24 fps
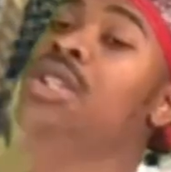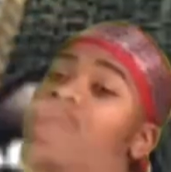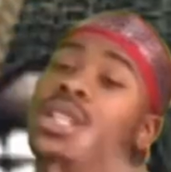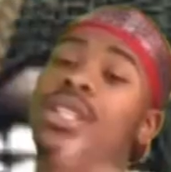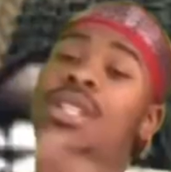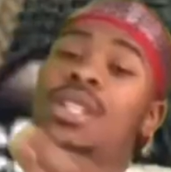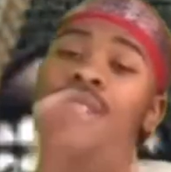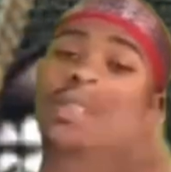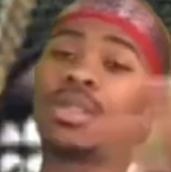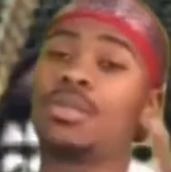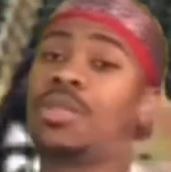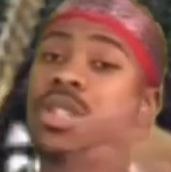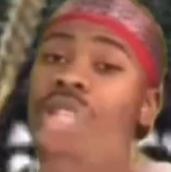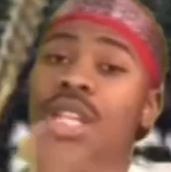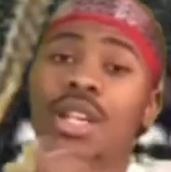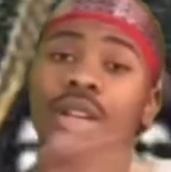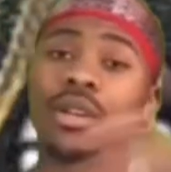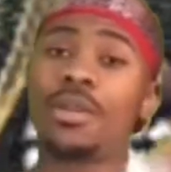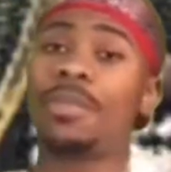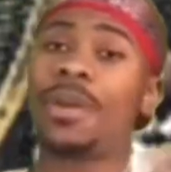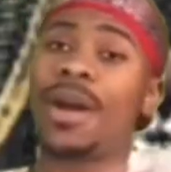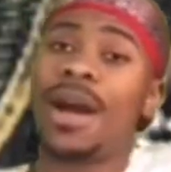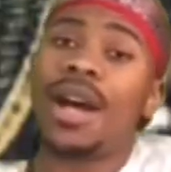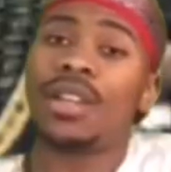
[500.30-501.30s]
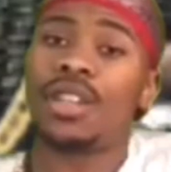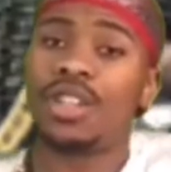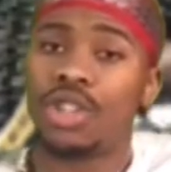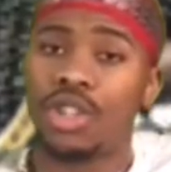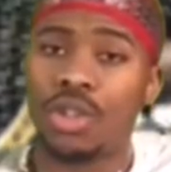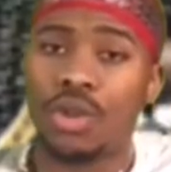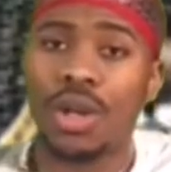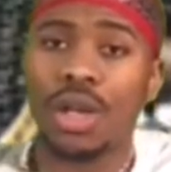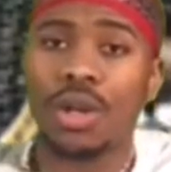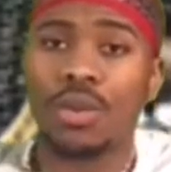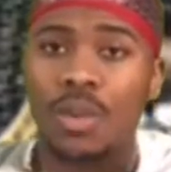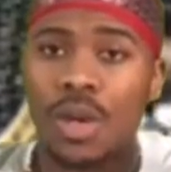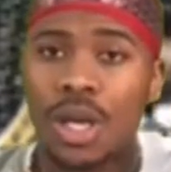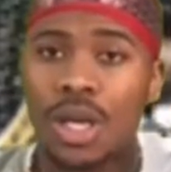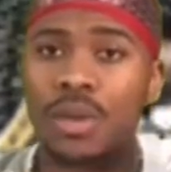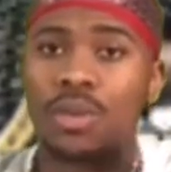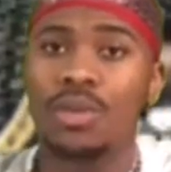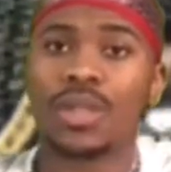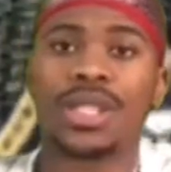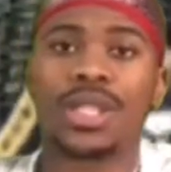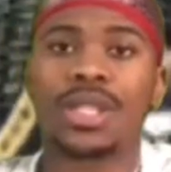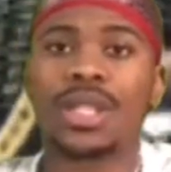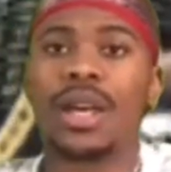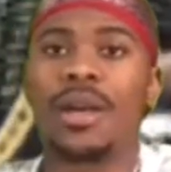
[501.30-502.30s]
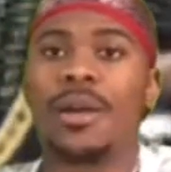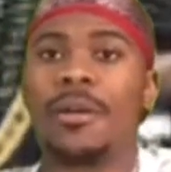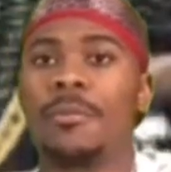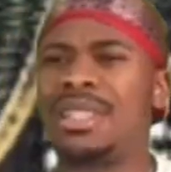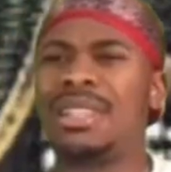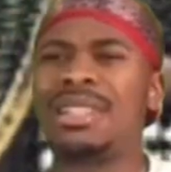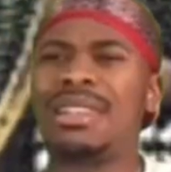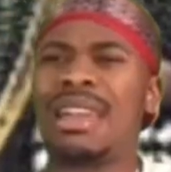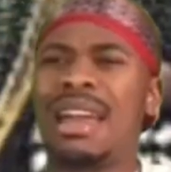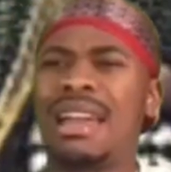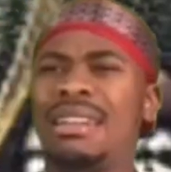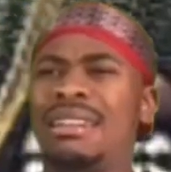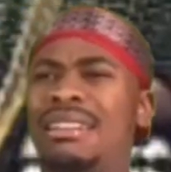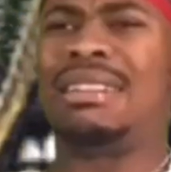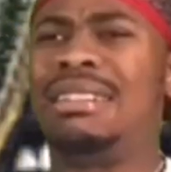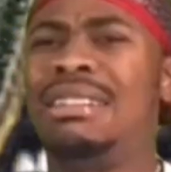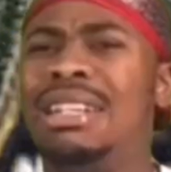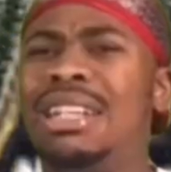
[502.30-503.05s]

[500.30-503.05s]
this is some cherry pie in the joint. What's up? She like,